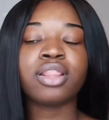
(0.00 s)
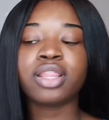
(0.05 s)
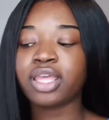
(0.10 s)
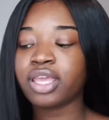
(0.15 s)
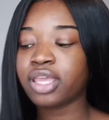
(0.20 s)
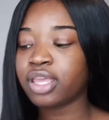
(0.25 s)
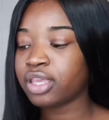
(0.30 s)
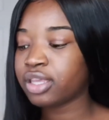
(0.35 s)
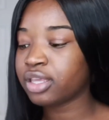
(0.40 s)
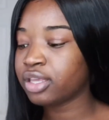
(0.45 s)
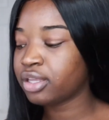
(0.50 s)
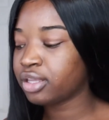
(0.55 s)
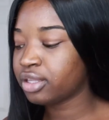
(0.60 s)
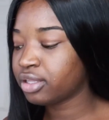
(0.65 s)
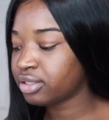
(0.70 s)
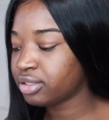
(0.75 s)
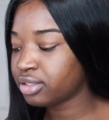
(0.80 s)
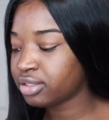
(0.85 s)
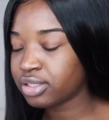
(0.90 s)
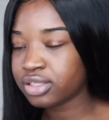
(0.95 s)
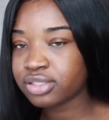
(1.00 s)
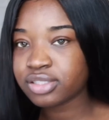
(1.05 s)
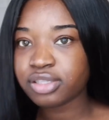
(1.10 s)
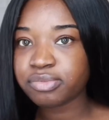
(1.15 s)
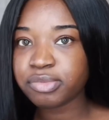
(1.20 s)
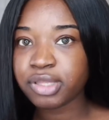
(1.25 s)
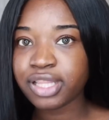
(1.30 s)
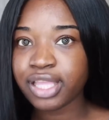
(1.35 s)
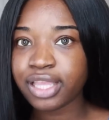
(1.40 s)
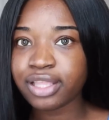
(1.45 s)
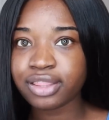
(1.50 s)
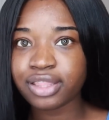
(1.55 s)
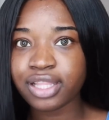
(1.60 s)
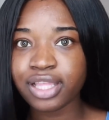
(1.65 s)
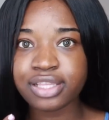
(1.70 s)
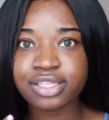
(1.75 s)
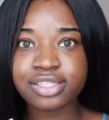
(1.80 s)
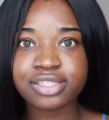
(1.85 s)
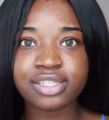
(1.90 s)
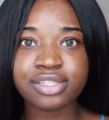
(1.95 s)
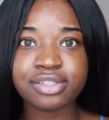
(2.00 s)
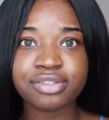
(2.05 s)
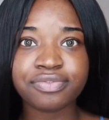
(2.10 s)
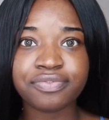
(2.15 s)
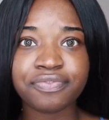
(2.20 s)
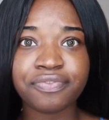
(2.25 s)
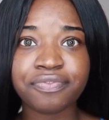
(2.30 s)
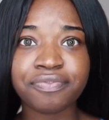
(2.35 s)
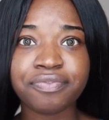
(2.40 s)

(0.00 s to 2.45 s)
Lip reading: Like, it took me like less than,